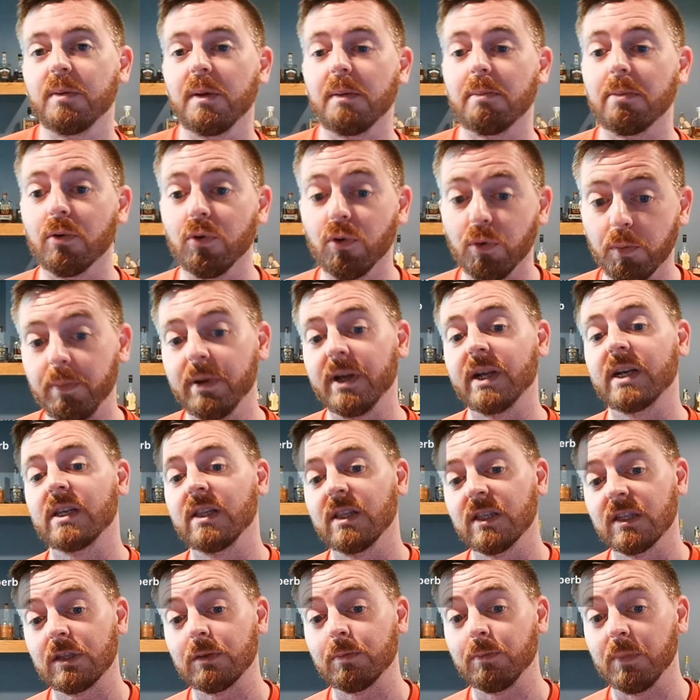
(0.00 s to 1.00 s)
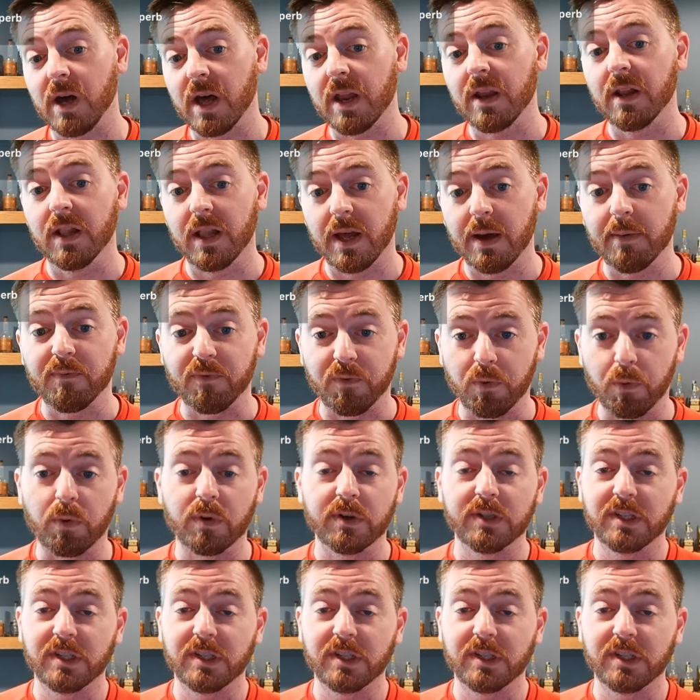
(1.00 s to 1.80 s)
people who picked this bottle up for